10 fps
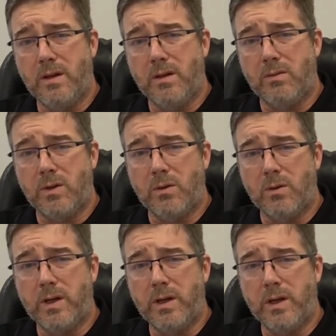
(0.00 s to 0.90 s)
if we're
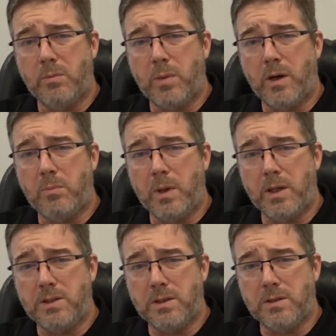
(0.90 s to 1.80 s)
going to help our
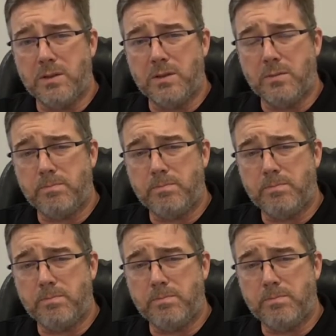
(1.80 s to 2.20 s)
patients.